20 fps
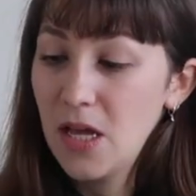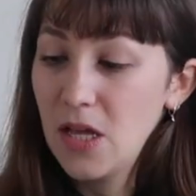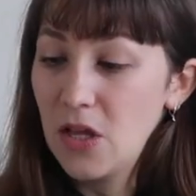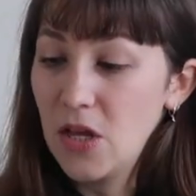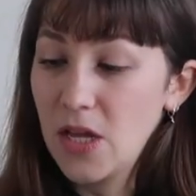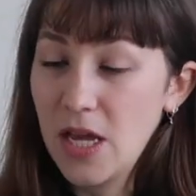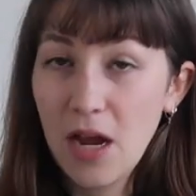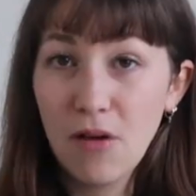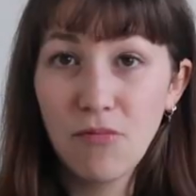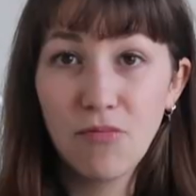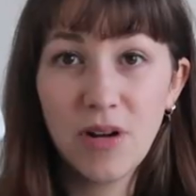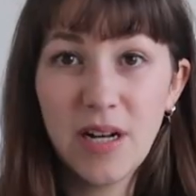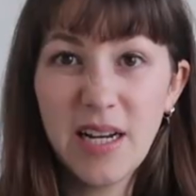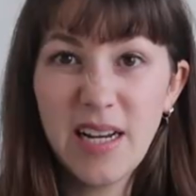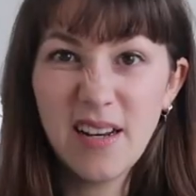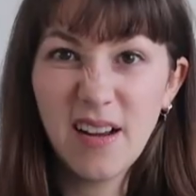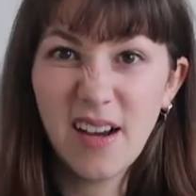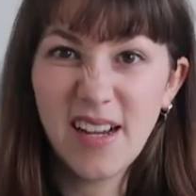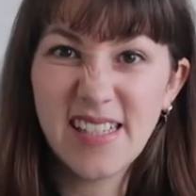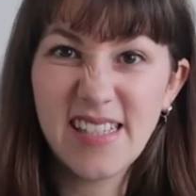You get a
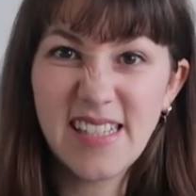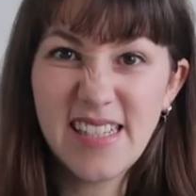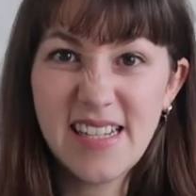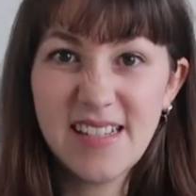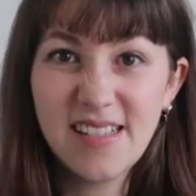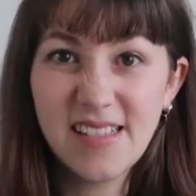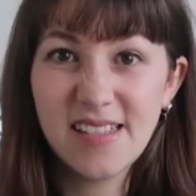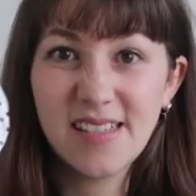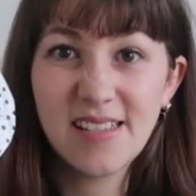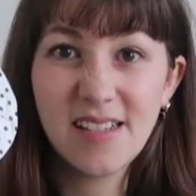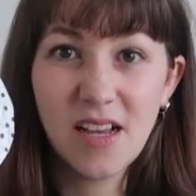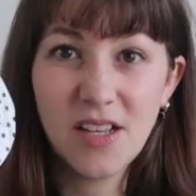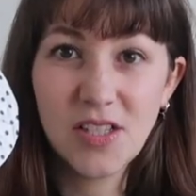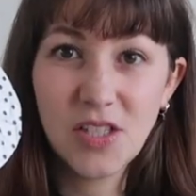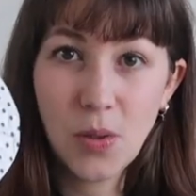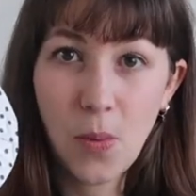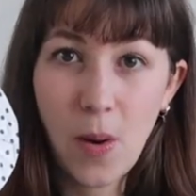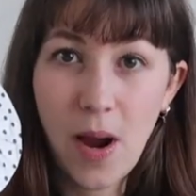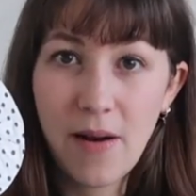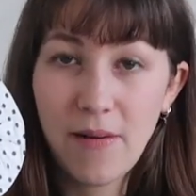really nice, decent sized
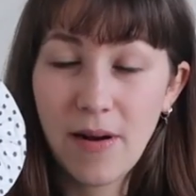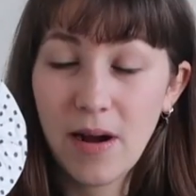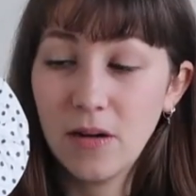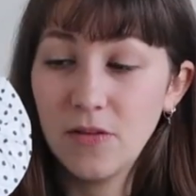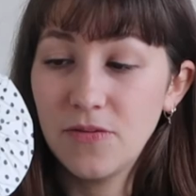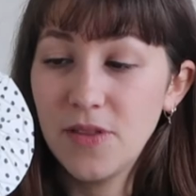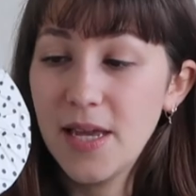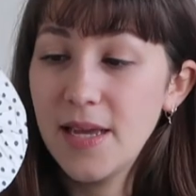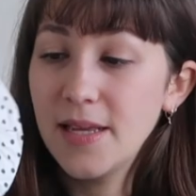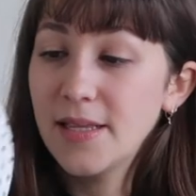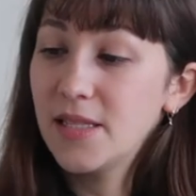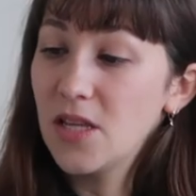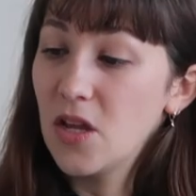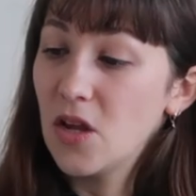square out of this.